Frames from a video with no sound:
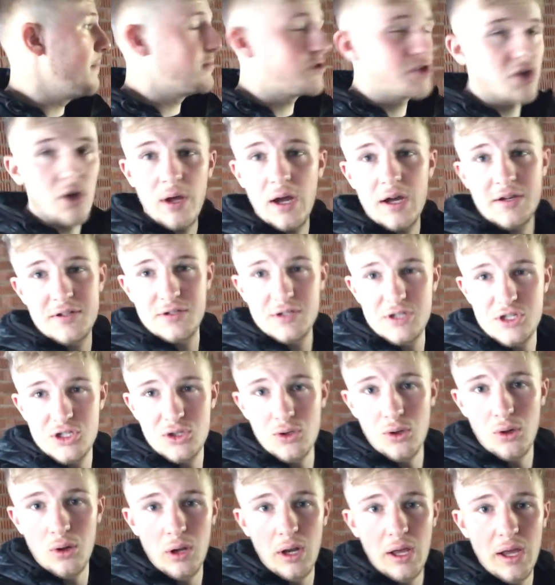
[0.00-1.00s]
show you how to
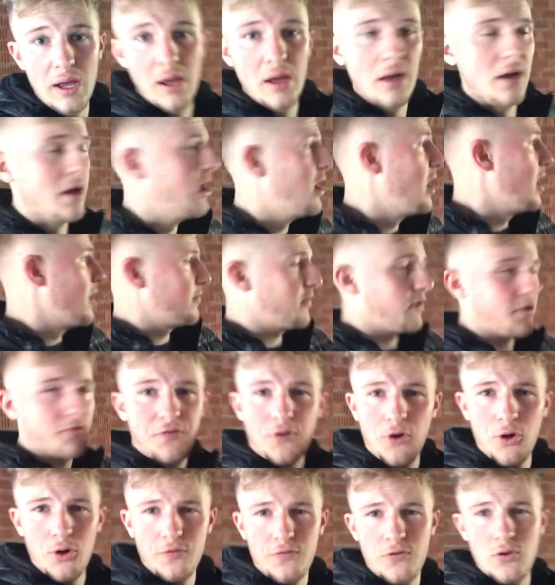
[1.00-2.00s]
install it. Then I'll
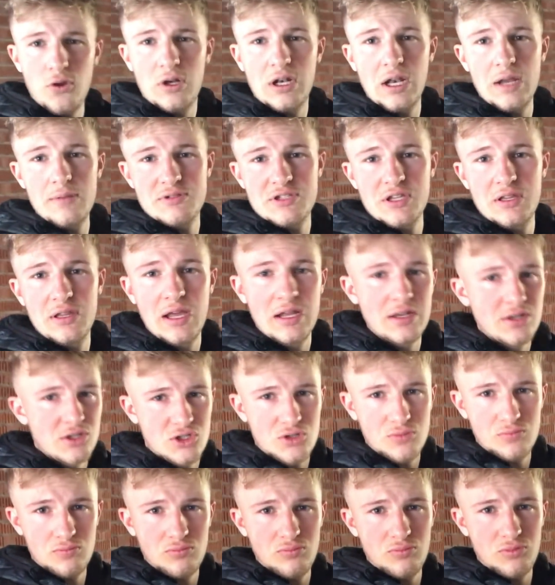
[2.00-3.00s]
throw in a few clips at the end,
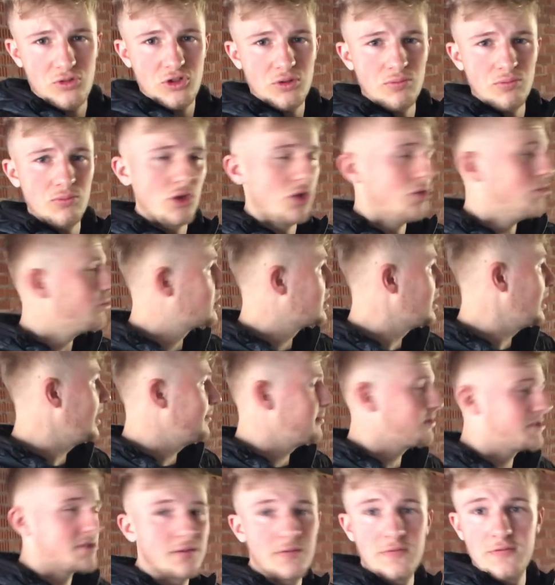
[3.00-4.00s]
some new
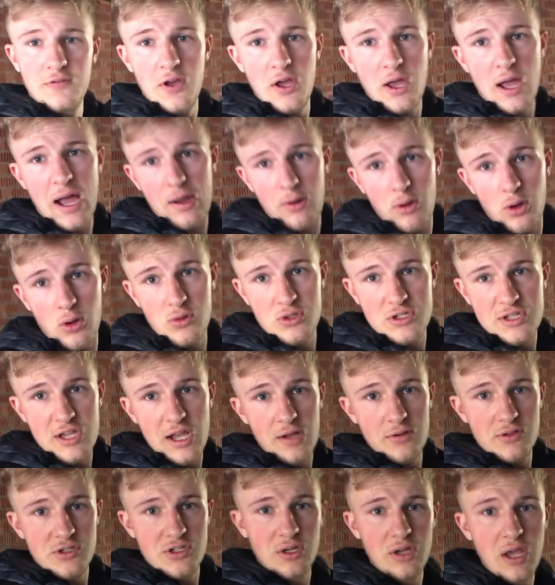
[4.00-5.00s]
clips of how it all
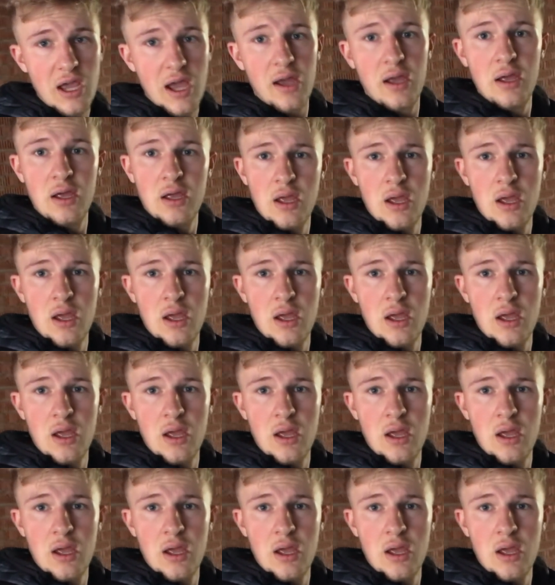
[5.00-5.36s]
sounds. So yeah,